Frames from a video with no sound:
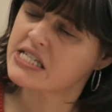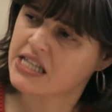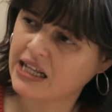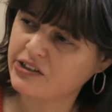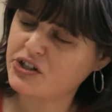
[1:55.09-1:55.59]

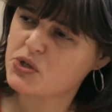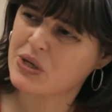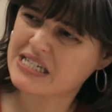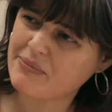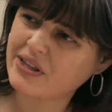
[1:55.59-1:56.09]
standards
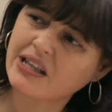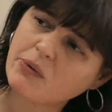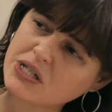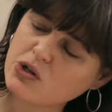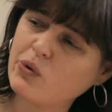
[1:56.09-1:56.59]
was something that
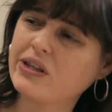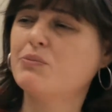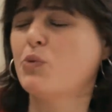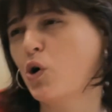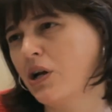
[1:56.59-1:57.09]
was already
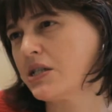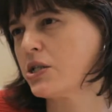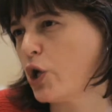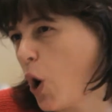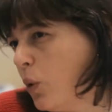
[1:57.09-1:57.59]
more or less
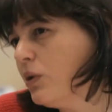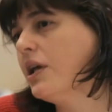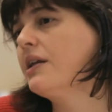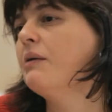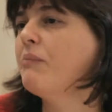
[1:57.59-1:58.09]
known
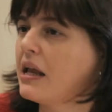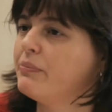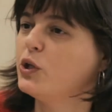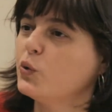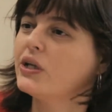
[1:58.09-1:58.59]
that they might
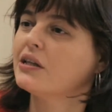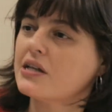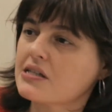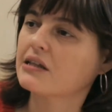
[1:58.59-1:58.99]
be doing this,